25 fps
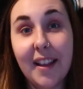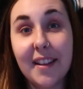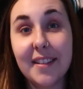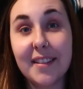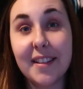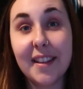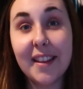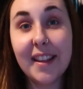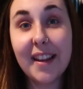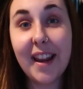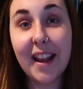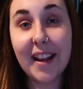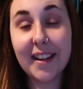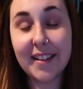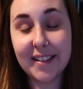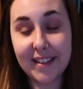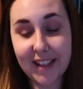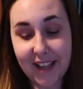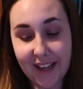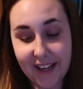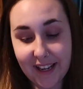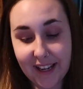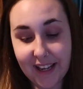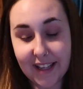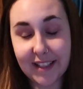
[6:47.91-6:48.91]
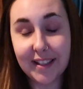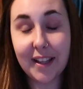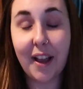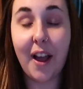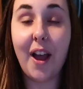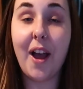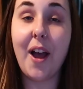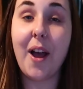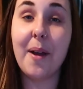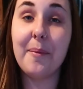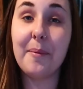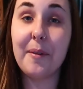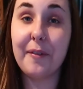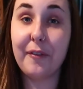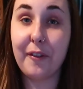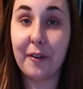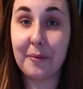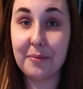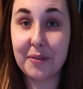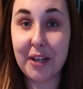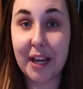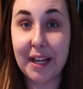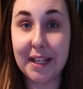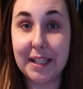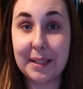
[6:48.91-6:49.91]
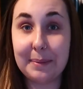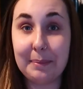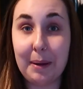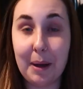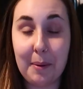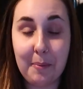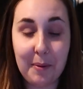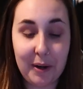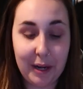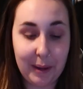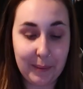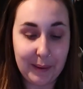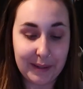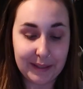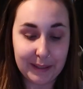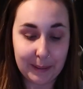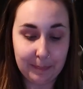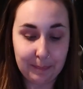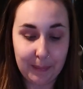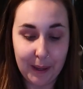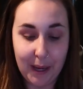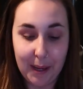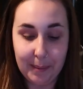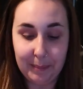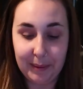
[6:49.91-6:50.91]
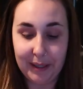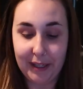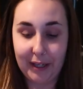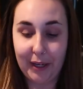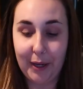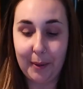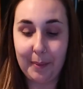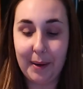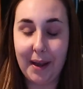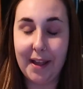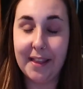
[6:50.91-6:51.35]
So the next thing is from Jake's mum when I went to Birmingham,